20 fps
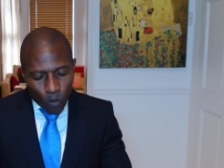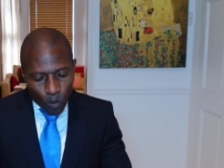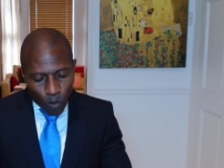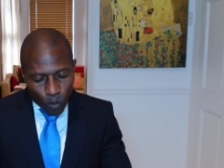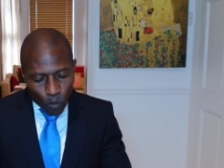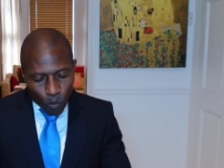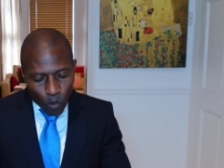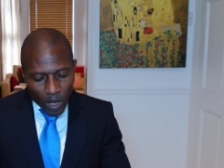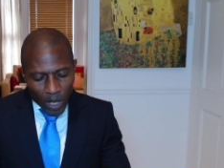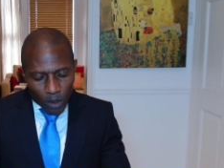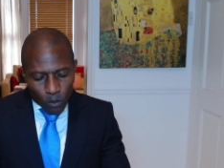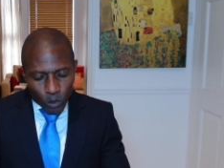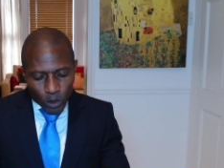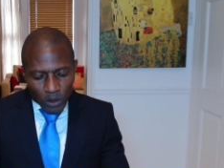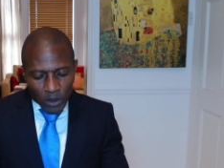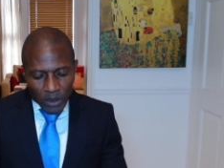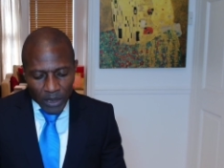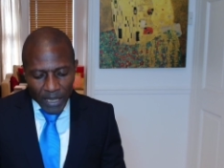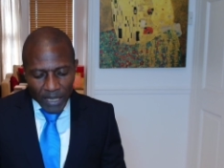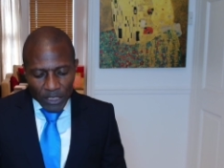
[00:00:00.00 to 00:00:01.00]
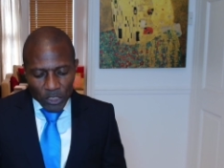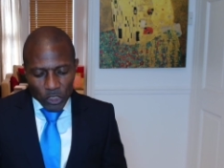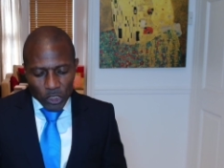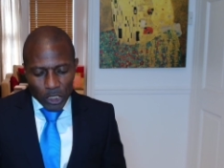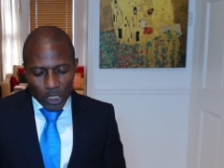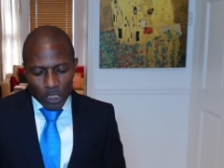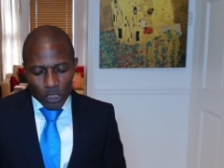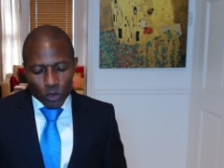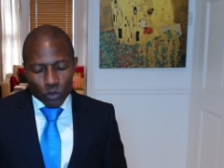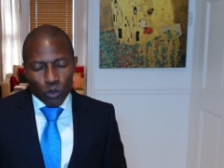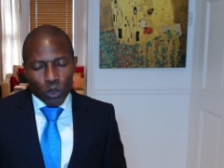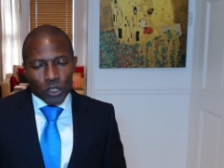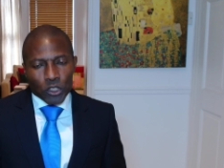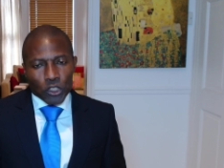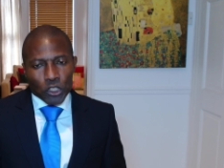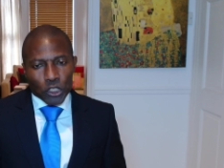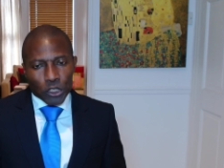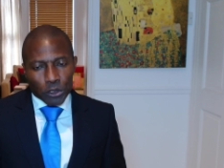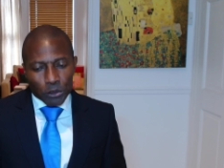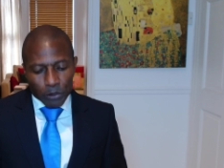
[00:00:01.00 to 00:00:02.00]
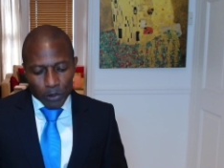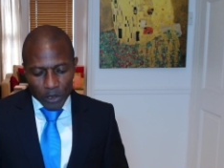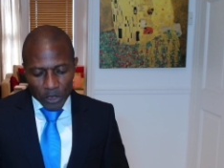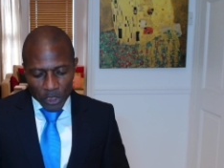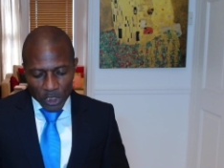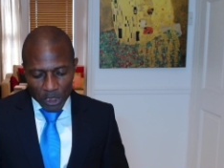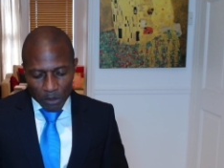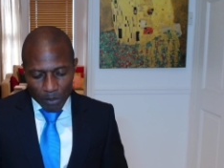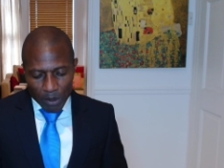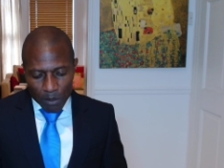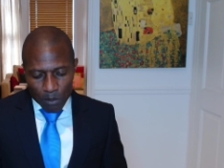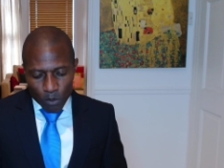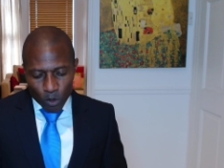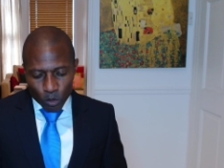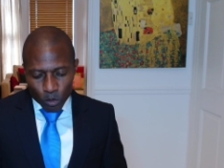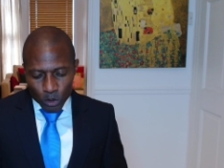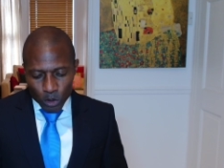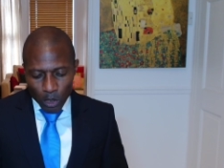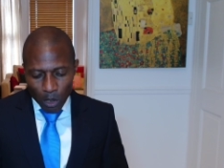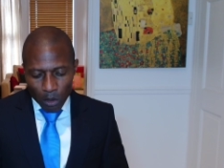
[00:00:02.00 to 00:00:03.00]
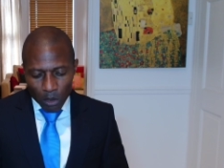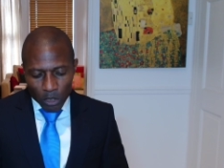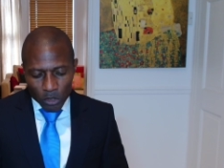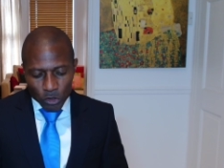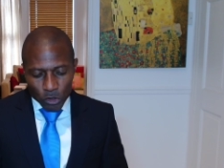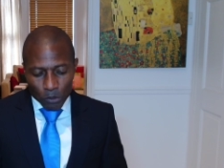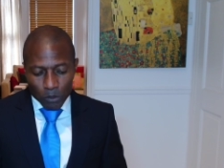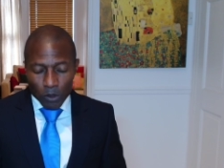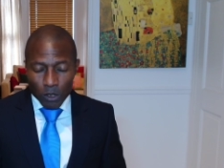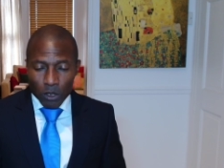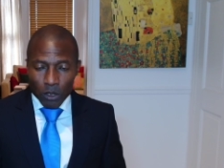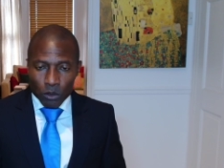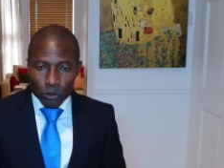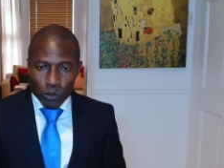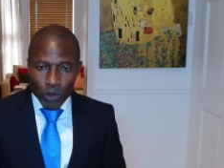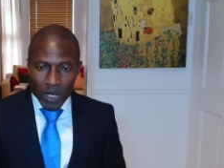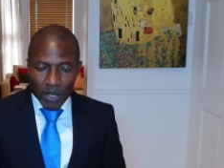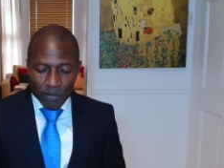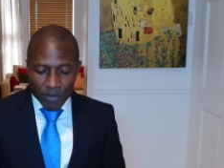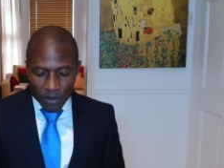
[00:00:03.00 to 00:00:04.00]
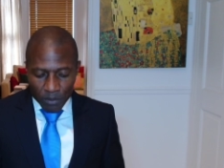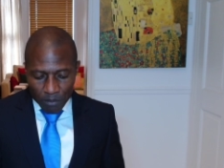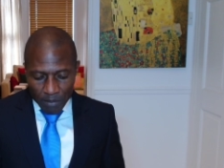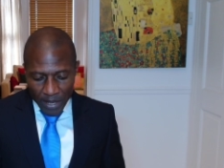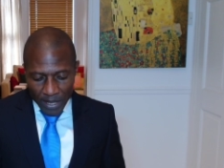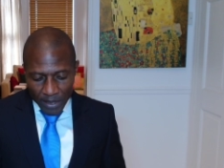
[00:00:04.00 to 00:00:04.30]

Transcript: Why wouldn't a judge want jurors to be more knowledgeable on relevant